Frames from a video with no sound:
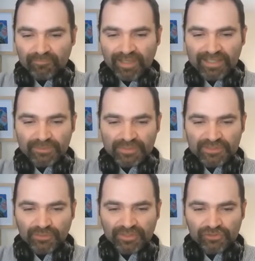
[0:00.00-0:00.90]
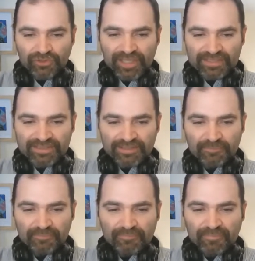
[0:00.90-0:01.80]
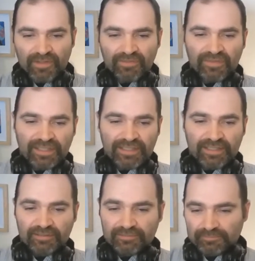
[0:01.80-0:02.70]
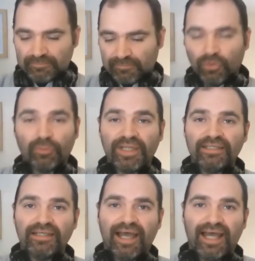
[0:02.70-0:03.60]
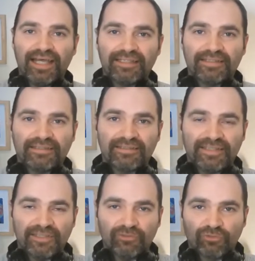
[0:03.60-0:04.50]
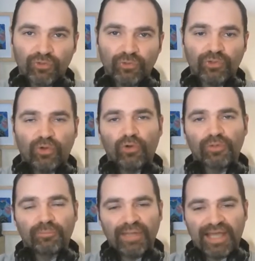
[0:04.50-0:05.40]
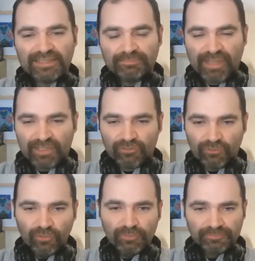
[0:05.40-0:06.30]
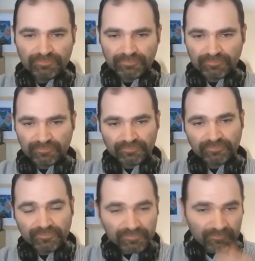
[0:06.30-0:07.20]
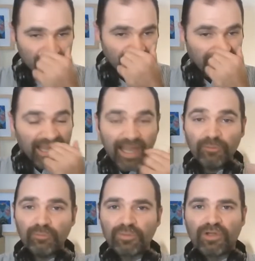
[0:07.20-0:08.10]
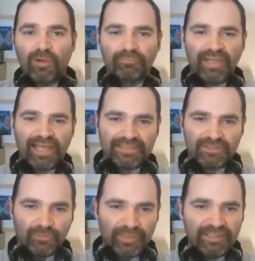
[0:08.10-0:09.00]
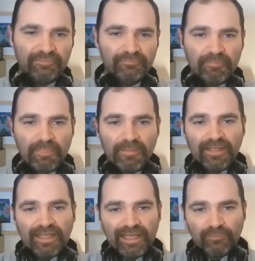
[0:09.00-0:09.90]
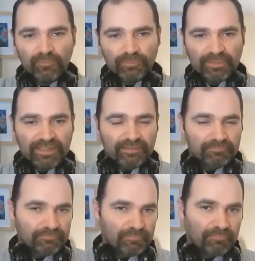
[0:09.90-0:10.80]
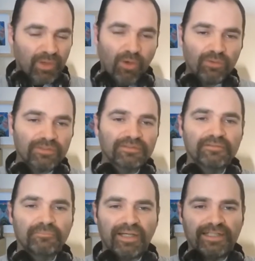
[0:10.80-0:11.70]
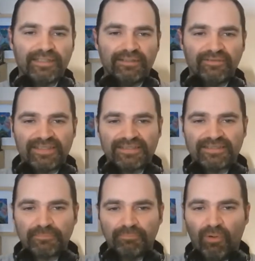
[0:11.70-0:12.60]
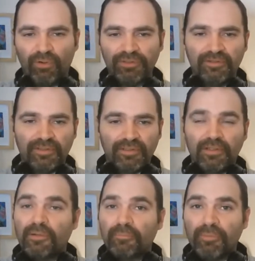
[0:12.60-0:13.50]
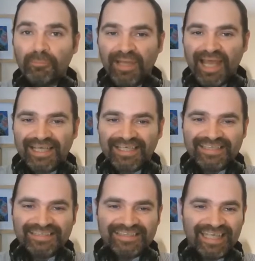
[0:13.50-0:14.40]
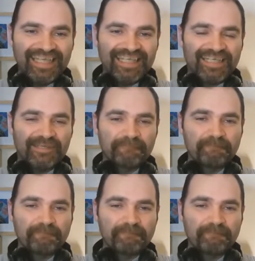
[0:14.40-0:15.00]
as we saw in the Traxler, the queen and the rook on black's back row. Out will come black's queen. It will be blocked by this pawn, but black can take,